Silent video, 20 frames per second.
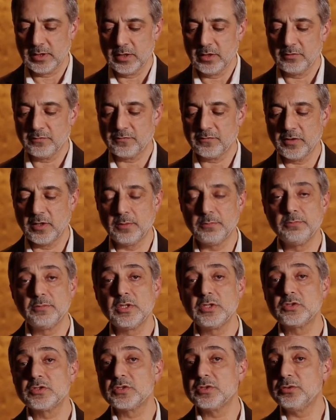From
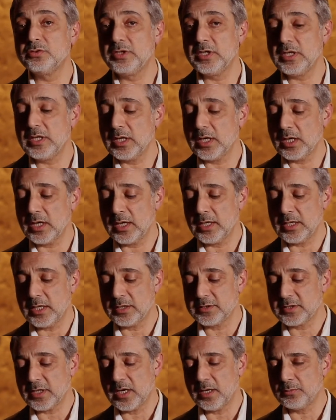Tudia and
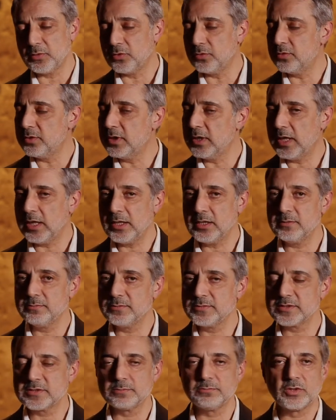Adamu,
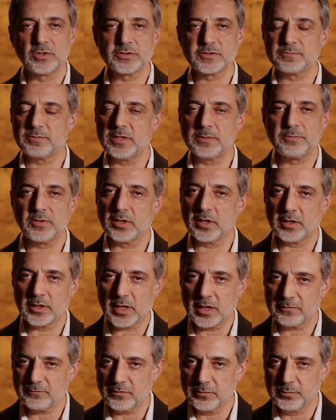names most people are
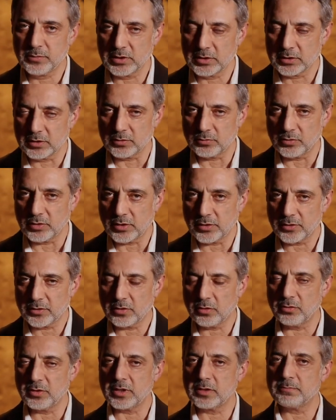not familiar with,
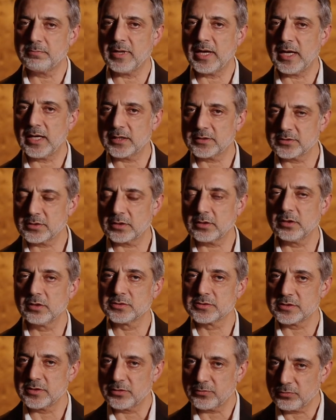going back to
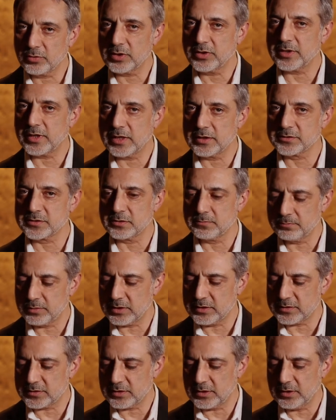close to 3000
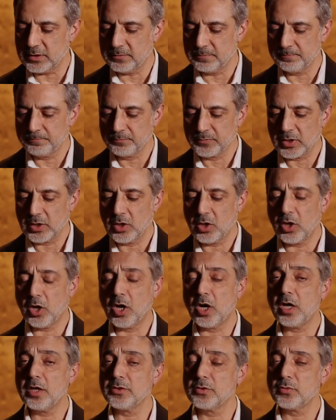BC,
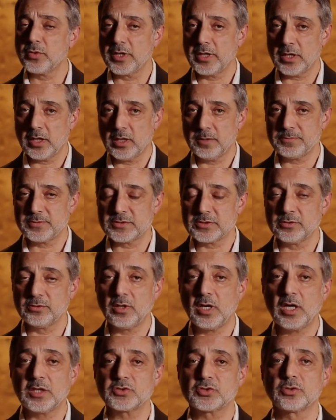all the way up to
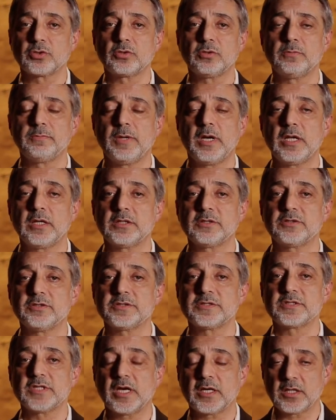Ashur uballit
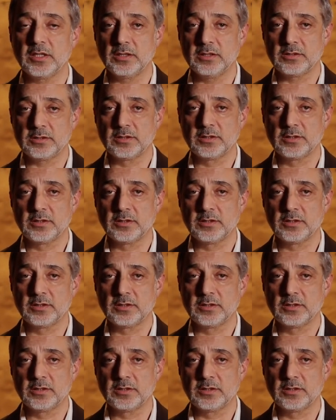II